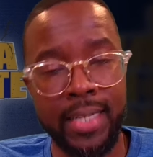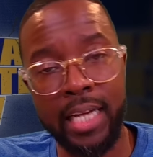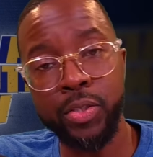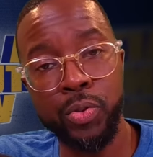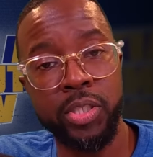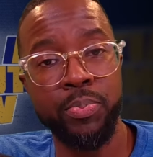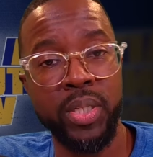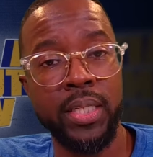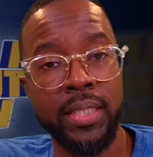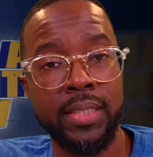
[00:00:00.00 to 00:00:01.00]
that's who should
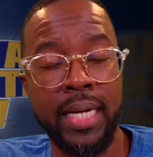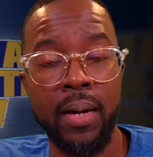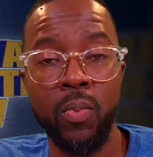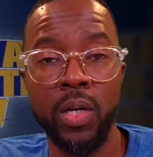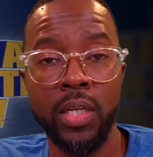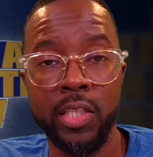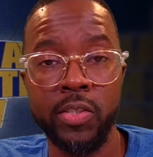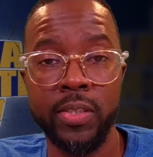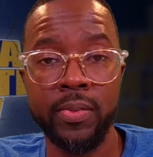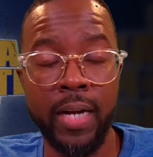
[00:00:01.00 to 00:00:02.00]
be in the top
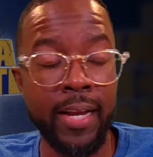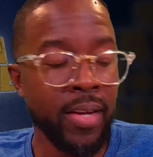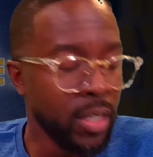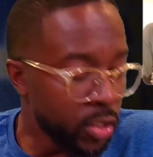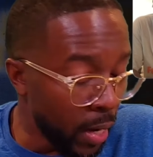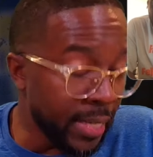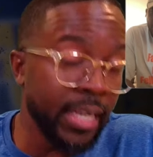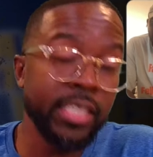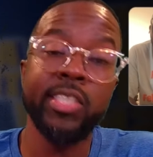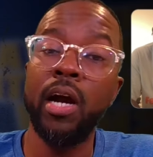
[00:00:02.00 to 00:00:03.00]
100, right? So I
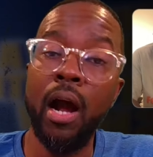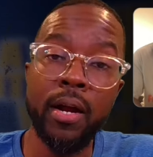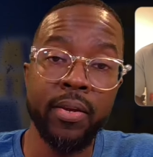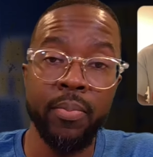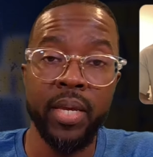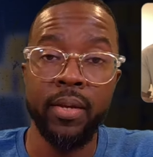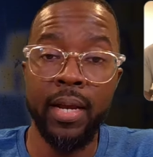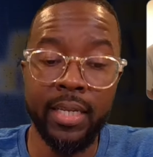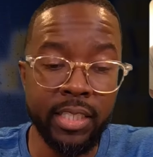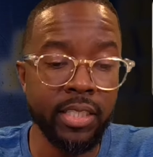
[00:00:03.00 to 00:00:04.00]
get your argument. I
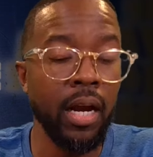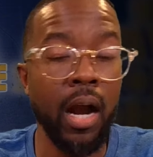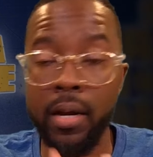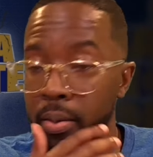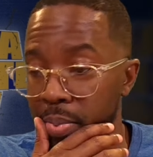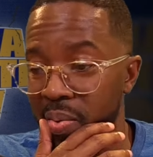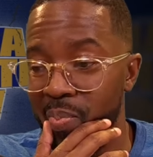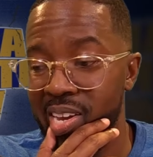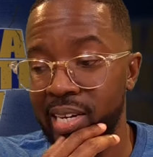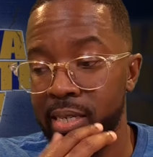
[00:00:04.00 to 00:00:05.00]
get your argument
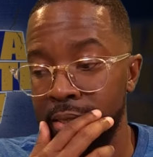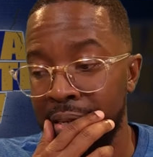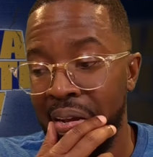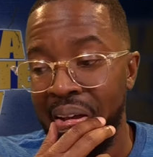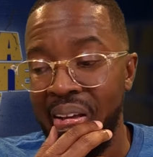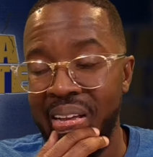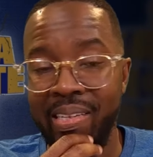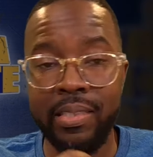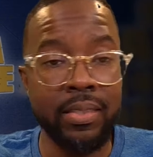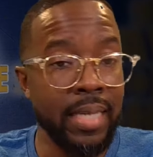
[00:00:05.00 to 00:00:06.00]
because
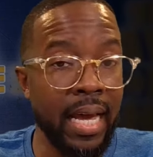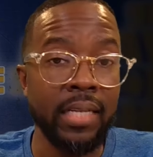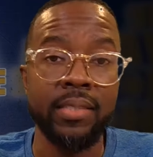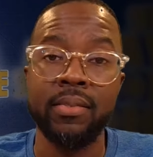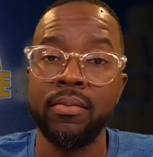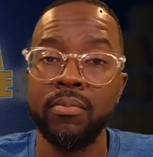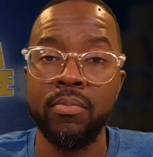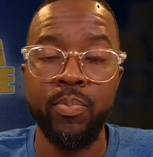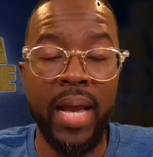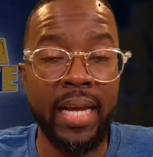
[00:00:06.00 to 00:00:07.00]
yes,
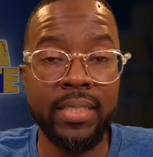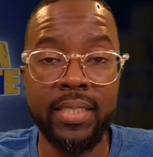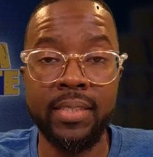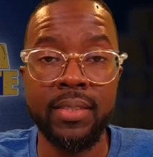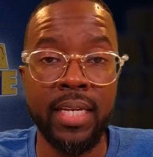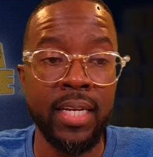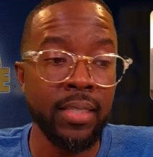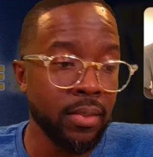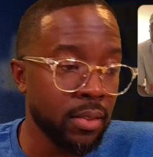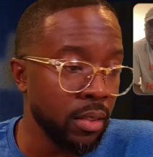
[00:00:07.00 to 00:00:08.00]
Pat did his
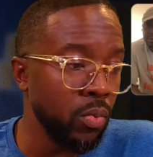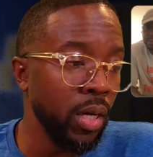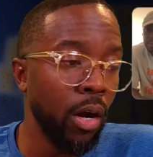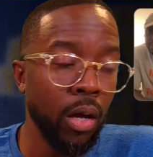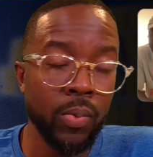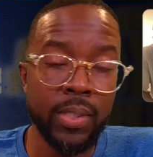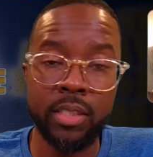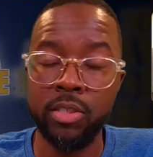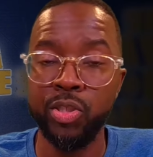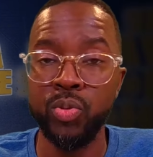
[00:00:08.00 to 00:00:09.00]
thing, went all the way
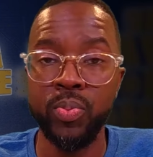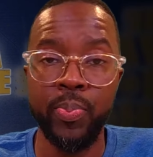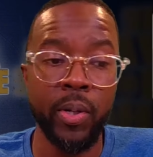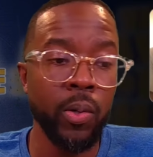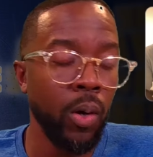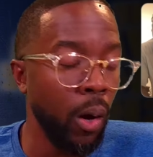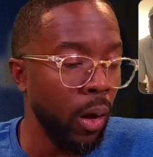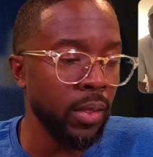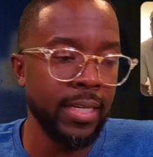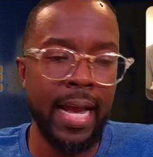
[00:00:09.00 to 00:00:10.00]
to the Super Bowl,
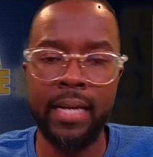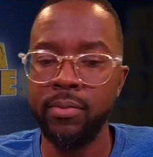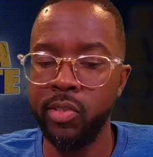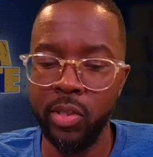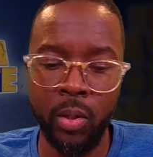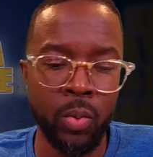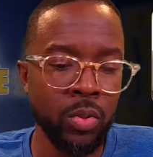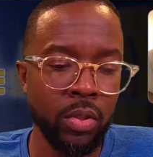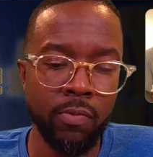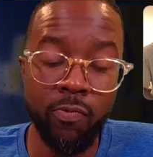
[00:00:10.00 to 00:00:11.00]
all of that. So
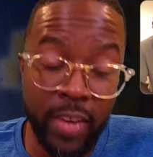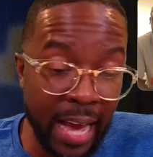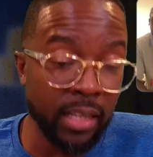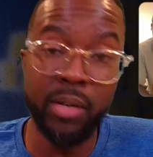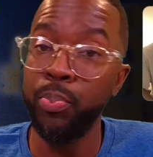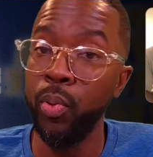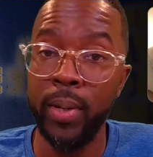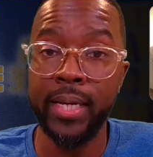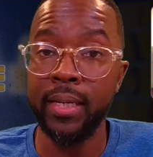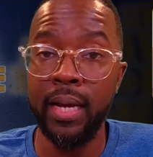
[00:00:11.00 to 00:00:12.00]
valid
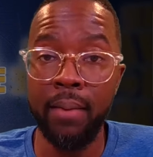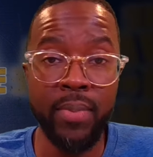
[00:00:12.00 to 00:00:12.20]
point. I'm